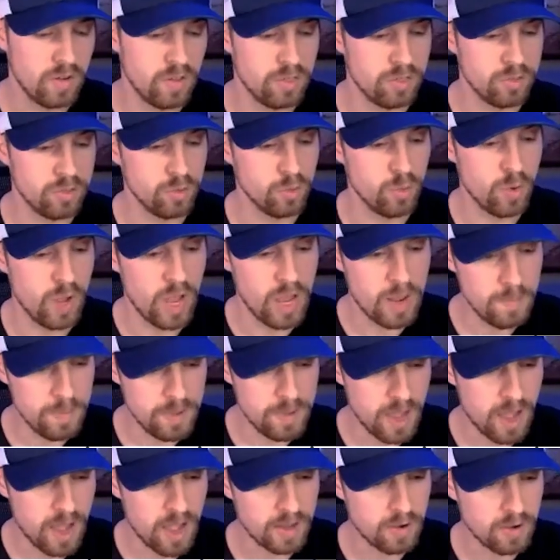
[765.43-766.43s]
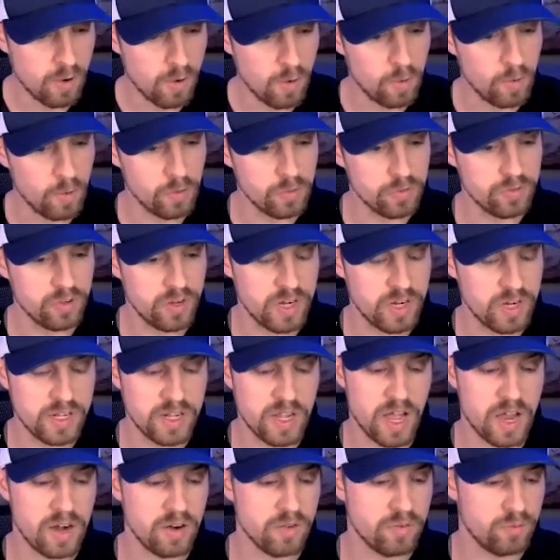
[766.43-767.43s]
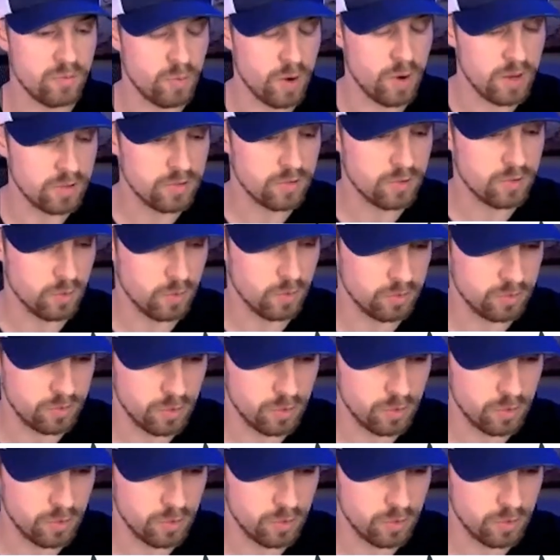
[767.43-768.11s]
through API calls, any kind of REST or